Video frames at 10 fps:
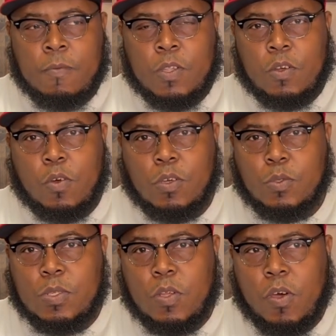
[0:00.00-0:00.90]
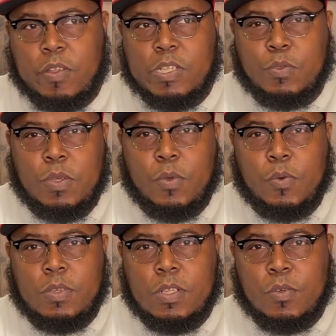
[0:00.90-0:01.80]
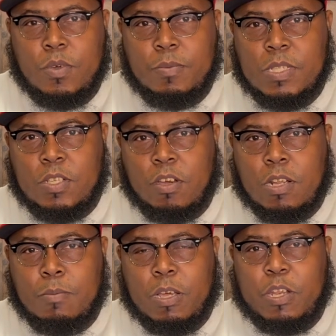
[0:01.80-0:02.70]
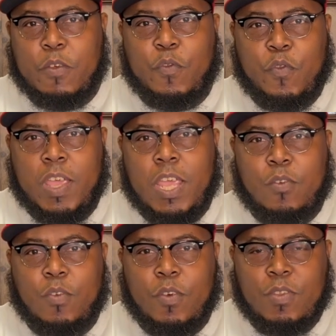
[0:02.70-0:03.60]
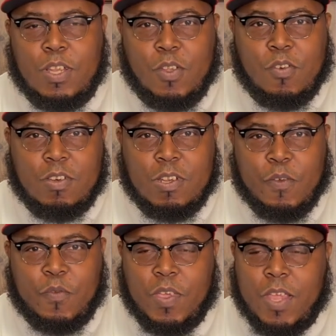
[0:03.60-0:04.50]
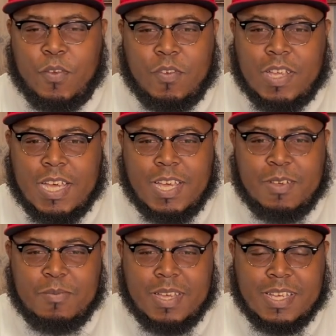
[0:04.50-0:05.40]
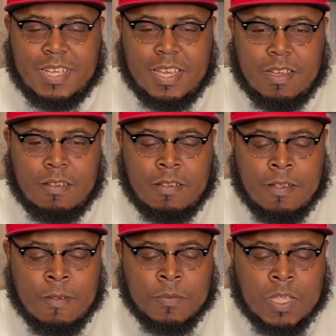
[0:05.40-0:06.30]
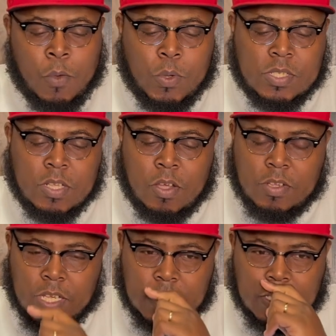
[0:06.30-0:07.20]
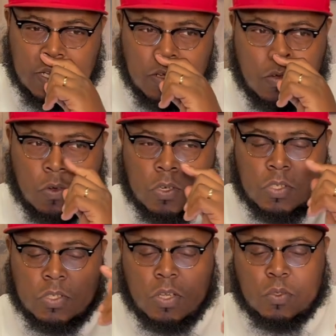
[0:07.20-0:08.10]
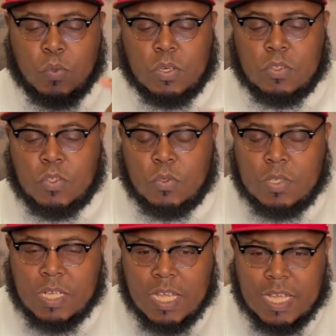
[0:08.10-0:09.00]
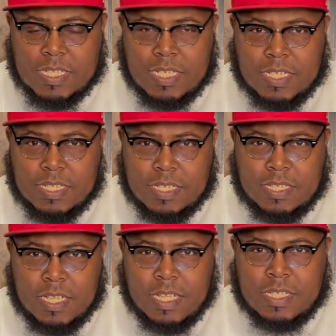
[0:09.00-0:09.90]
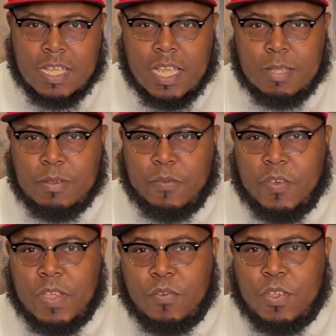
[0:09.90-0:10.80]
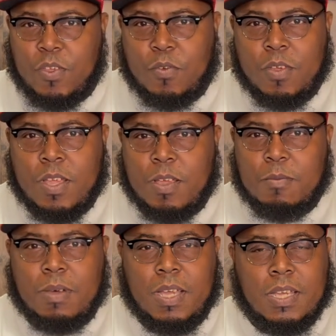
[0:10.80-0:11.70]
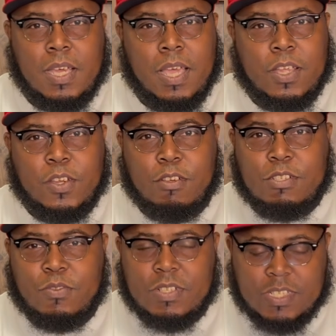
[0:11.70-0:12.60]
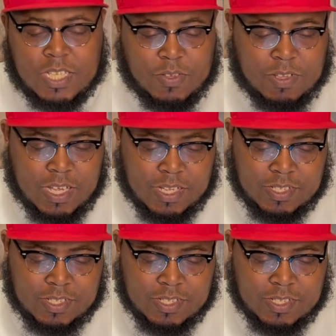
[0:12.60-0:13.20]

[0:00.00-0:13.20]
Of course, we know all the sweet, you know, we're going to be talking about the favor of the Lord, the favor of God, my God. And we saw yesterday, according to Psalms 102, that God says it's a set time to favor you. My God, I encourage you to receive that.